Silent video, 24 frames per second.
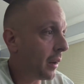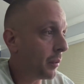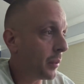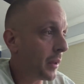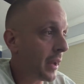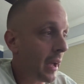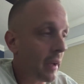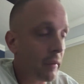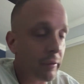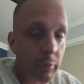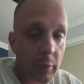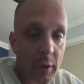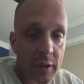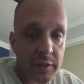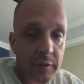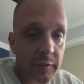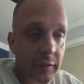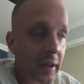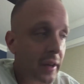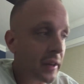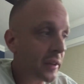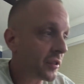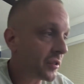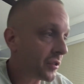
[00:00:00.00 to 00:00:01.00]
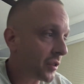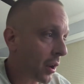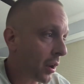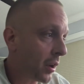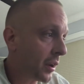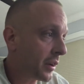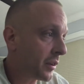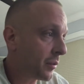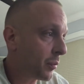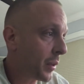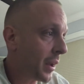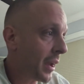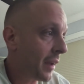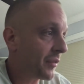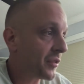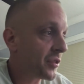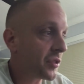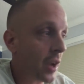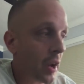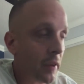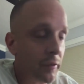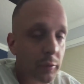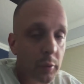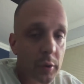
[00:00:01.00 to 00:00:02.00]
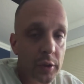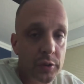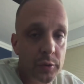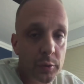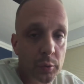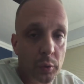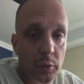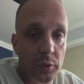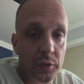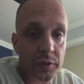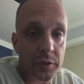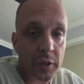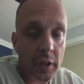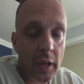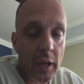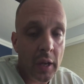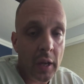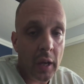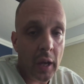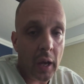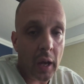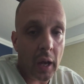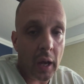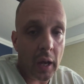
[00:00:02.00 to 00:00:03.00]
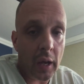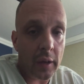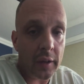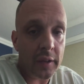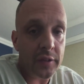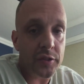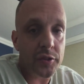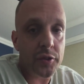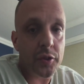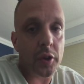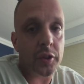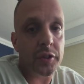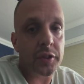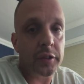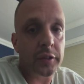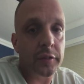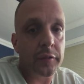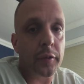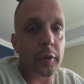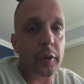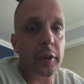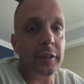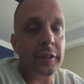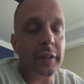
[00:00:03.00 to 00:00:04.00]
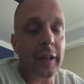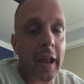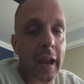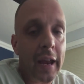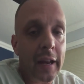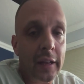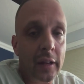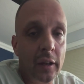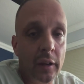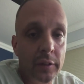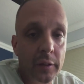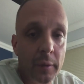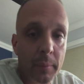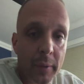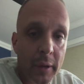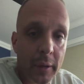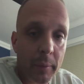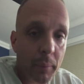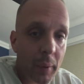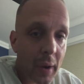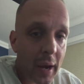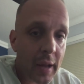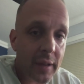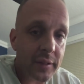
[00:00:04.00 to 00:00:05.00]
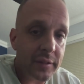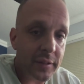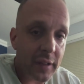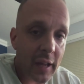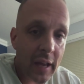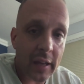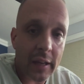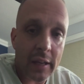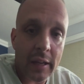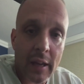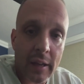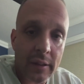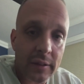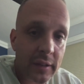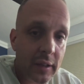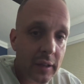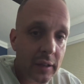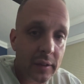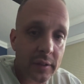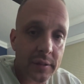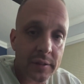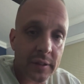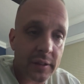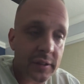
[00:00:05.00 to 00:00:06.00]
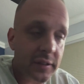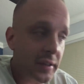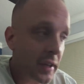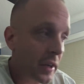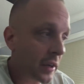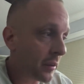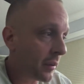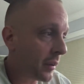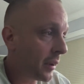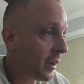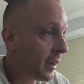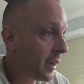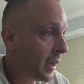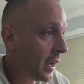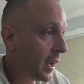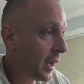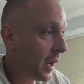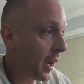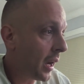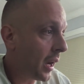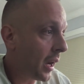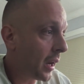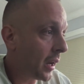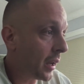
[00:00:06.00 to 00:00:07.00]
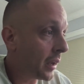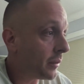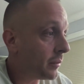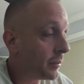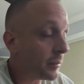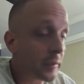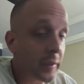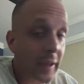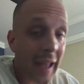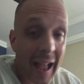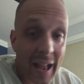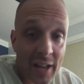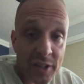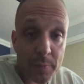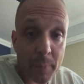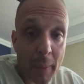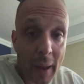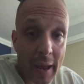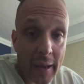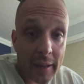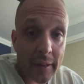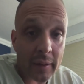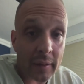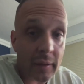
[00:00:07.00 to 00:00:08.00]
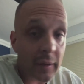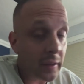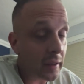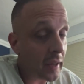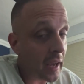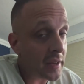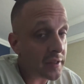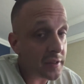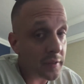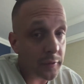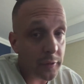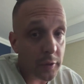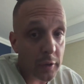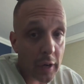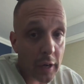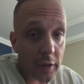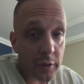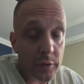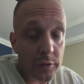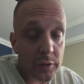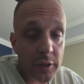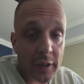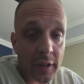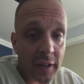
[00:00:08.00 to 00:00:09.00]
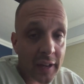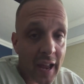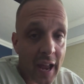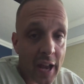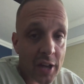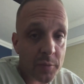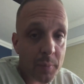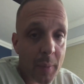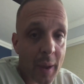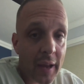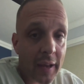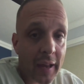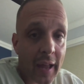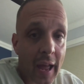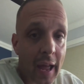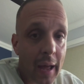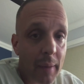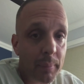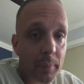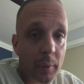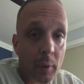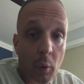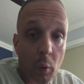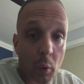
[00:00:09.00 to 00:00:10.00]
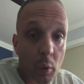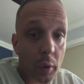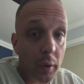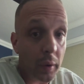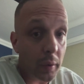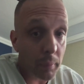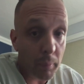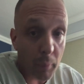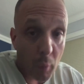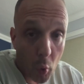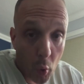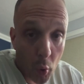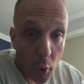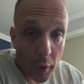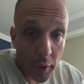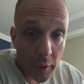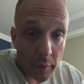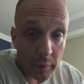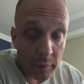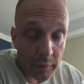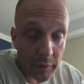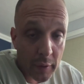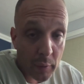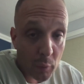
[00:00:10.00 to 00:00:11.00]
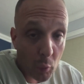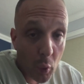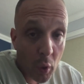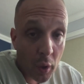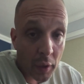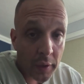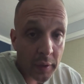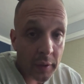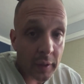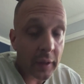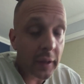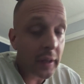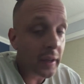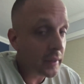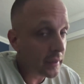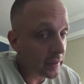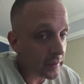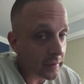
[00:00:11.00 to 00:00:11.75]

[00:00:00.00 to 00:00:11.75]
We have ways of getting started. We have software tools, instructions for engaging on the big brands, Nike, Adidas, etc. Cashback, guys. If you're not using a cashback app or more than one,